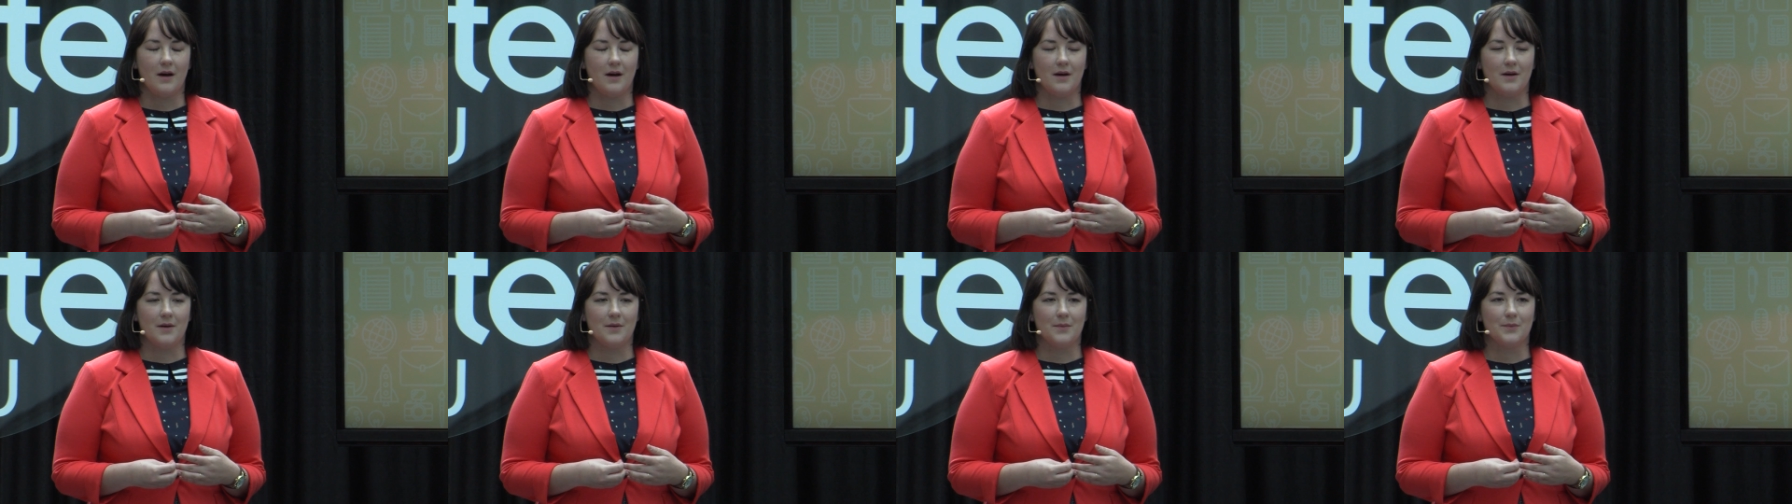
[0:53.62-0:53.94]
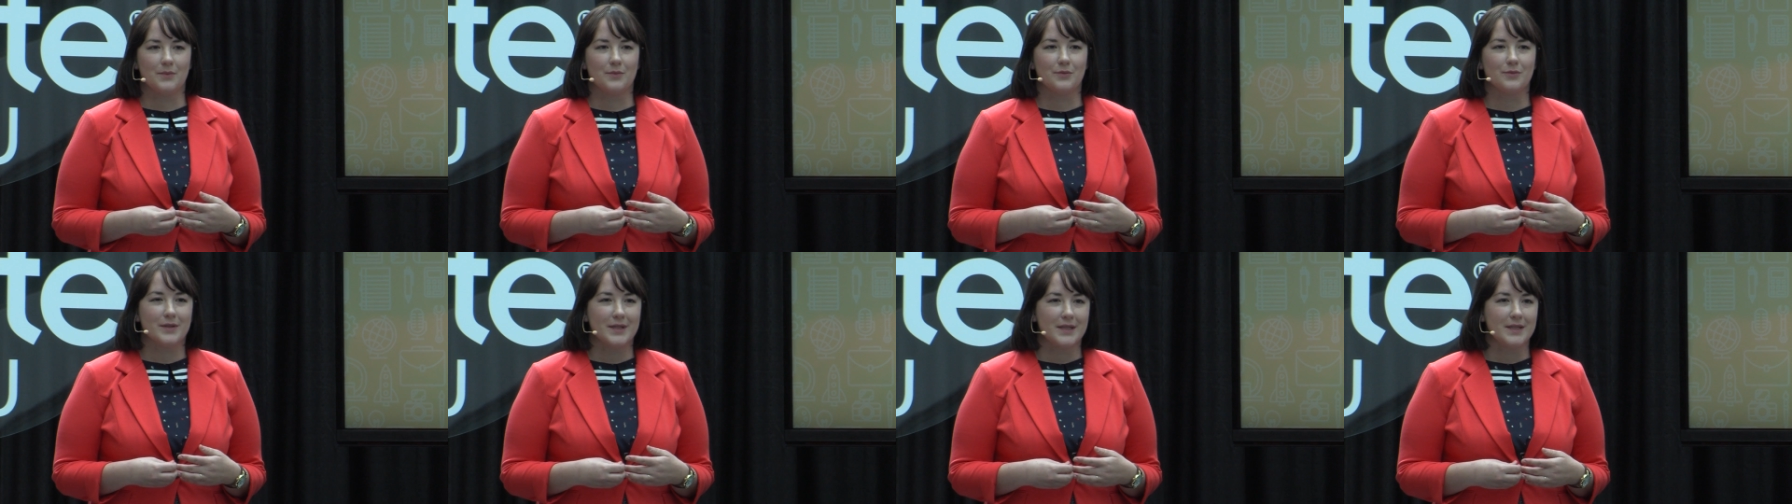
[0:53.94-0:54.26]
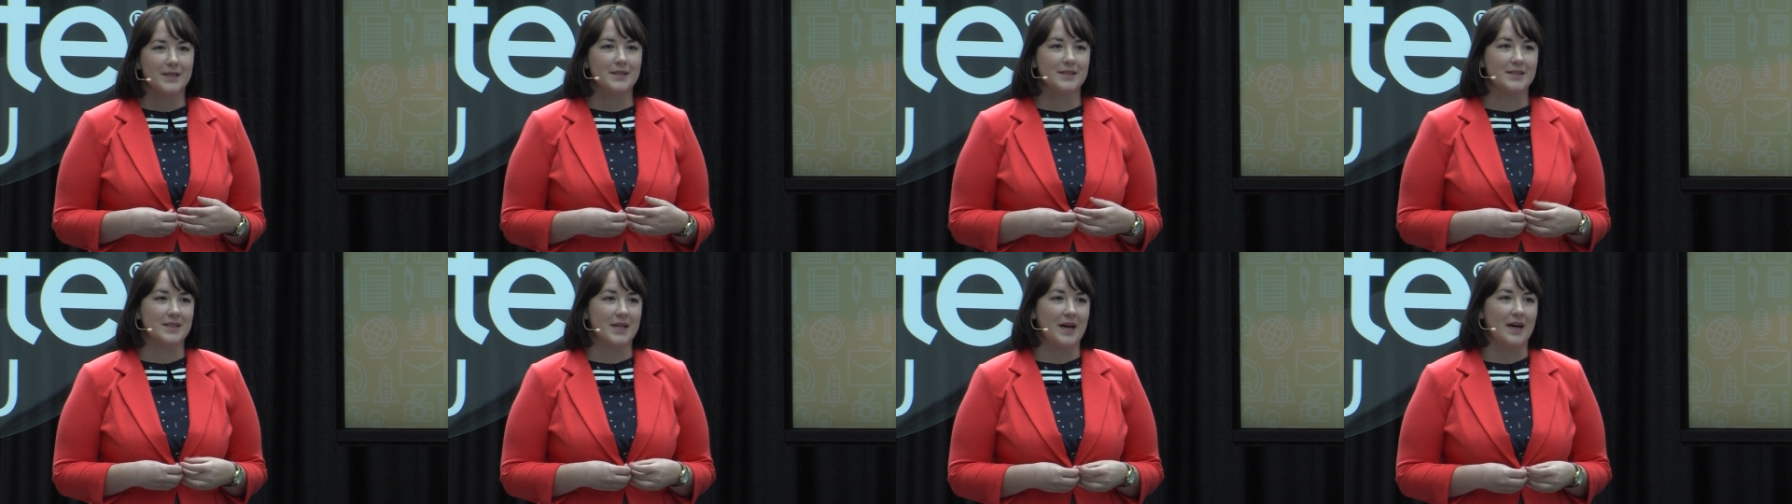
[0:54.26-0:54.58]
Um,
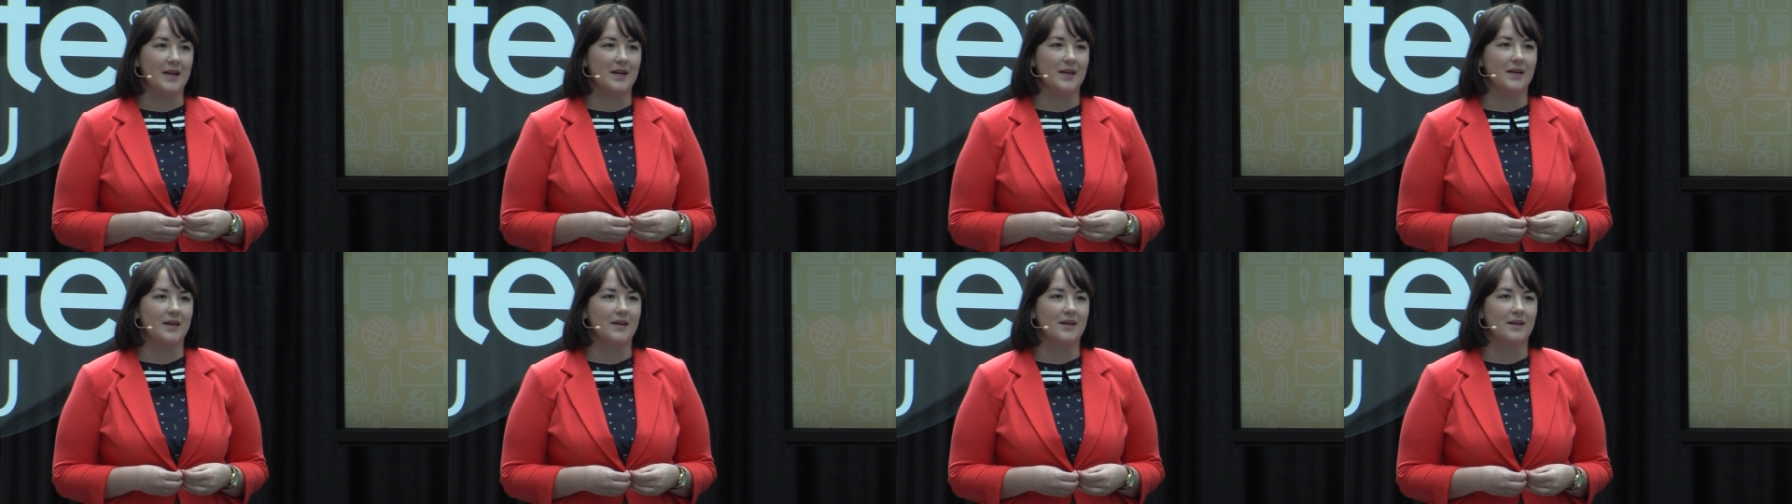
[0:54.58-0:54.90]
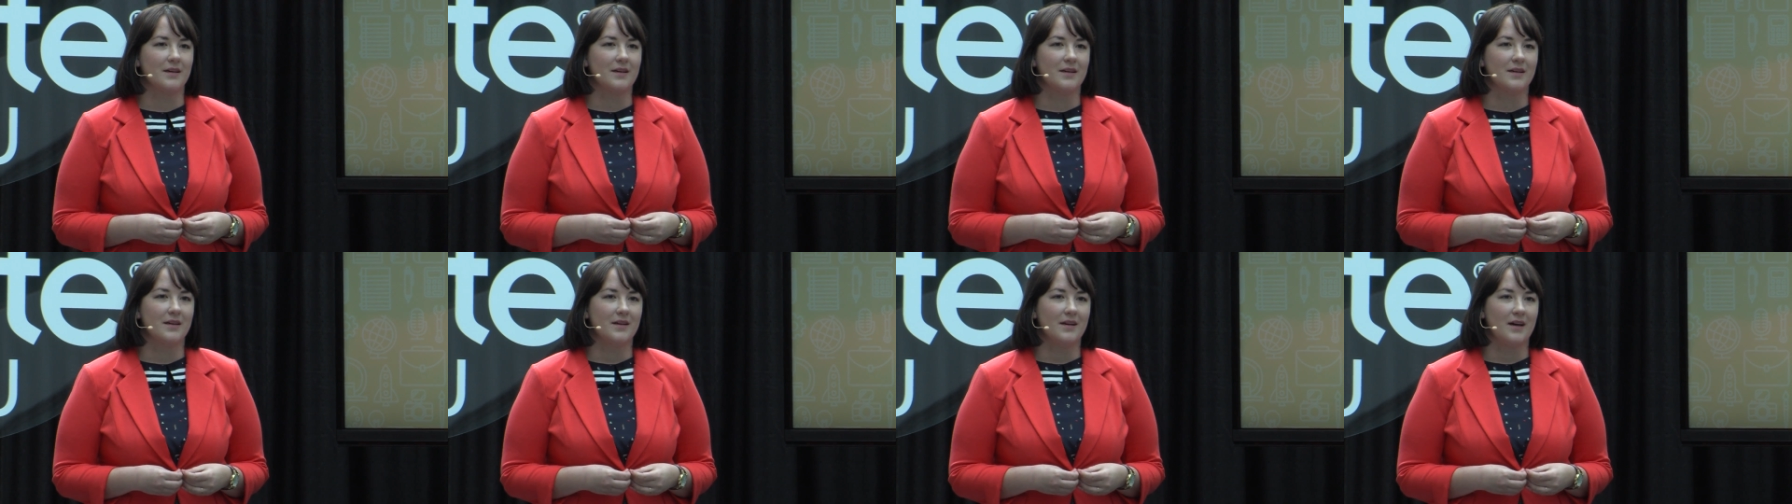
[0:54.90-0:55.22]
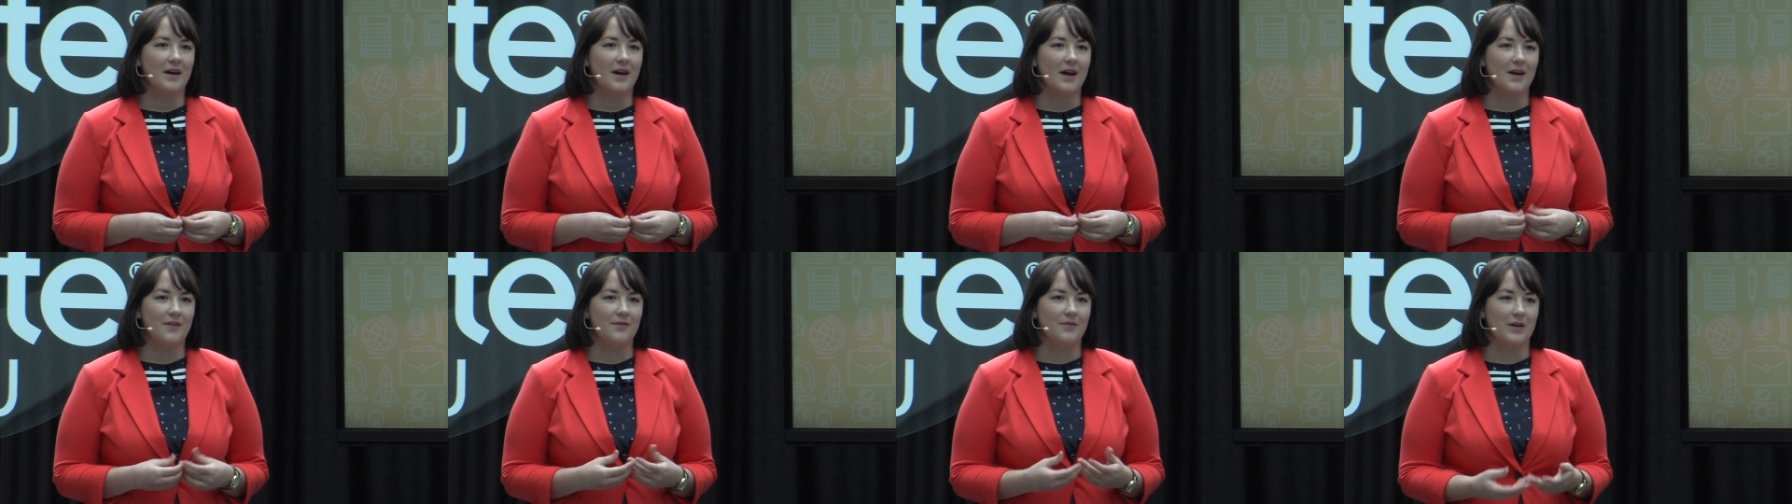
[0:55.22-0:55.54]
reading Daddy,
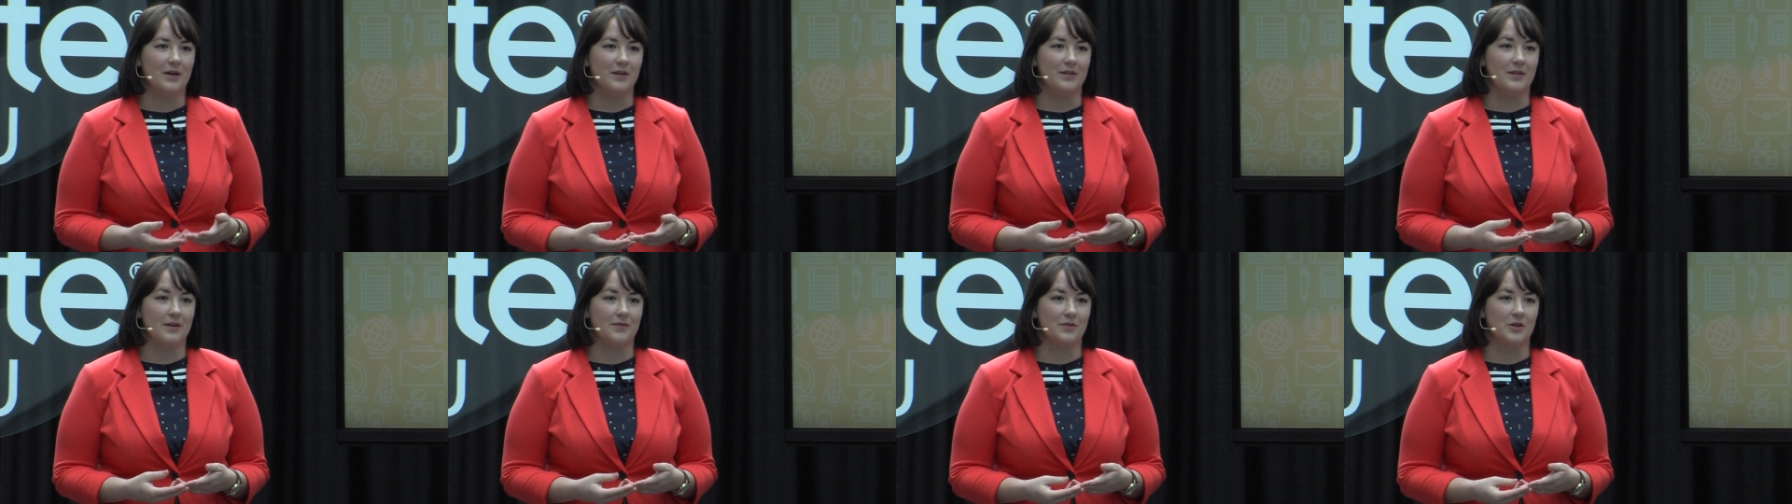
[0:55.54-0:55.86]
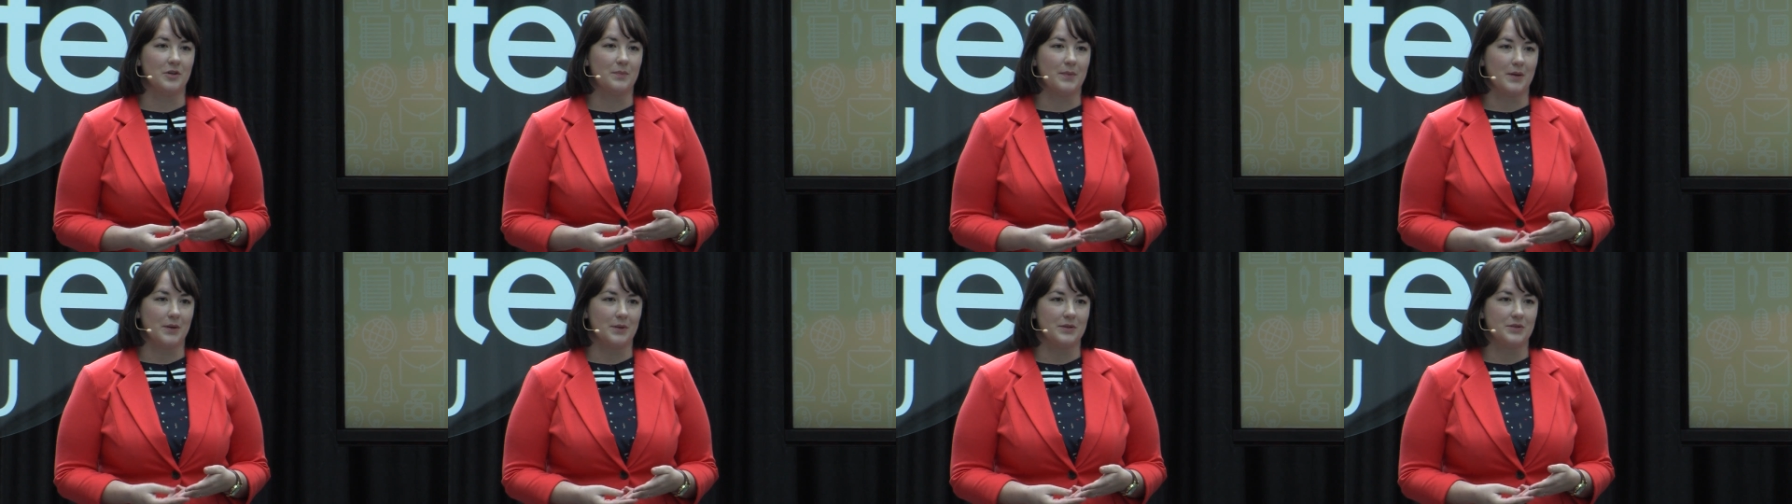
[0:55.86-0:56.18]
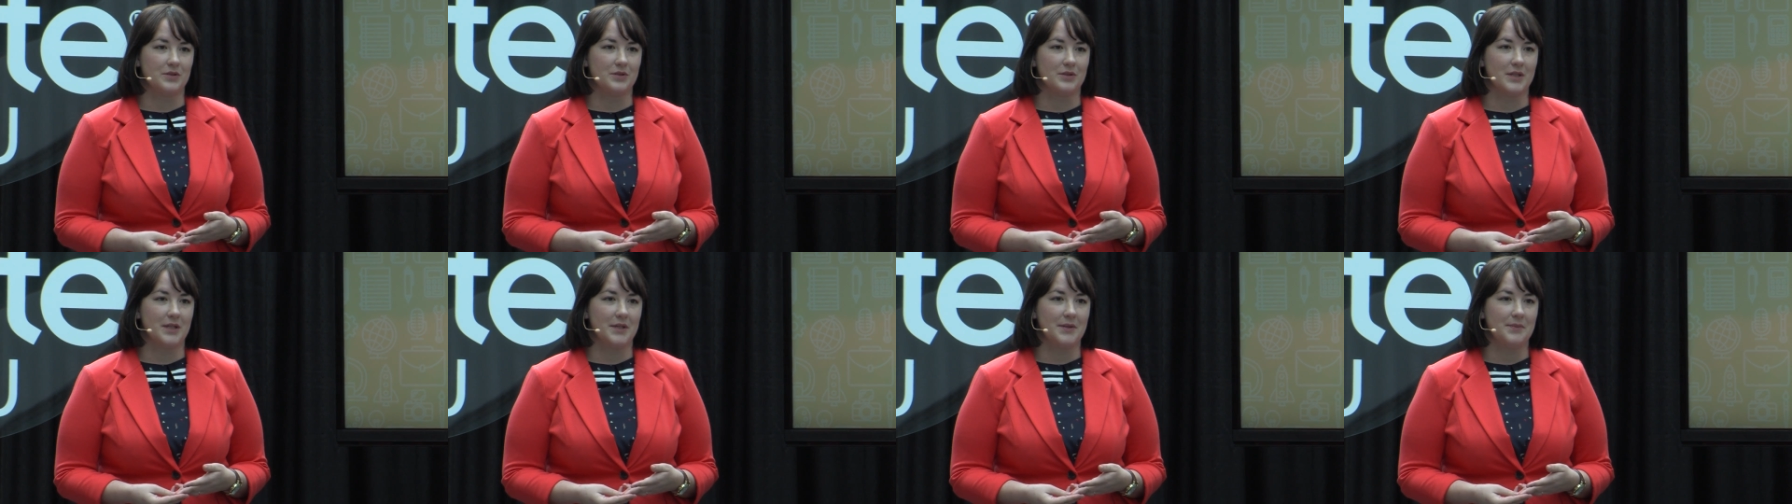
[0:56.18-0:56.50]
I fell in love with
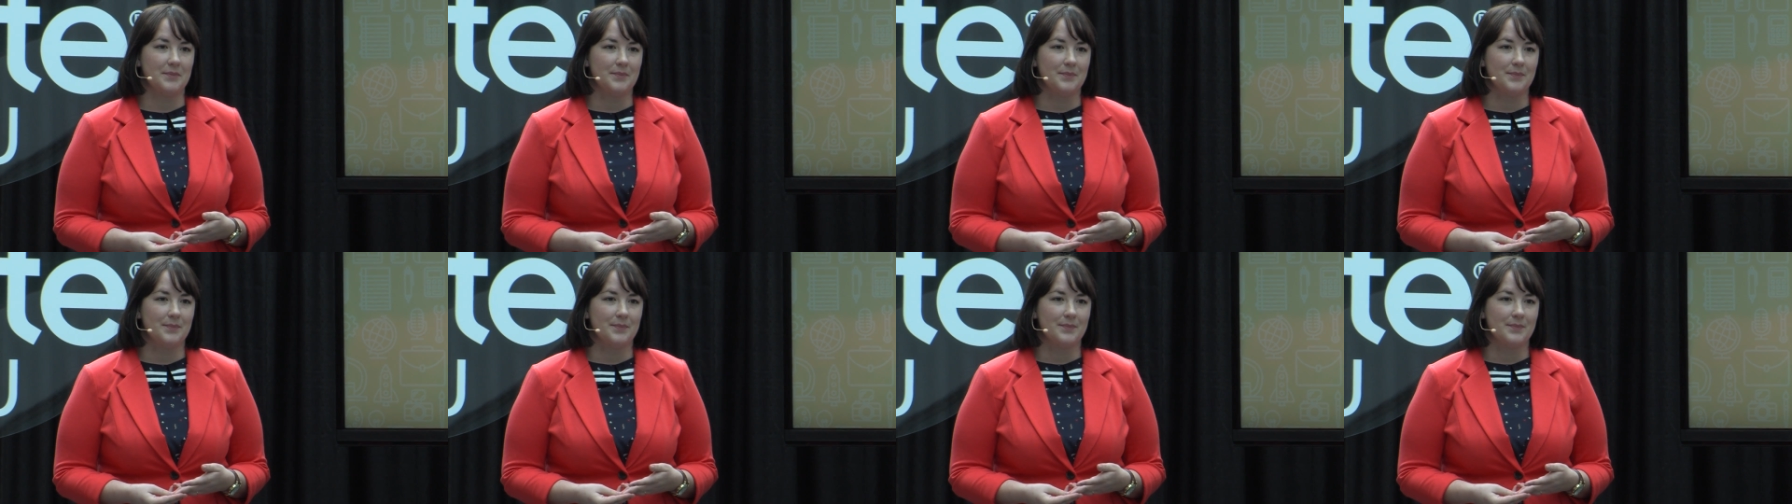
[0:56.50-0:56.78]
poetry.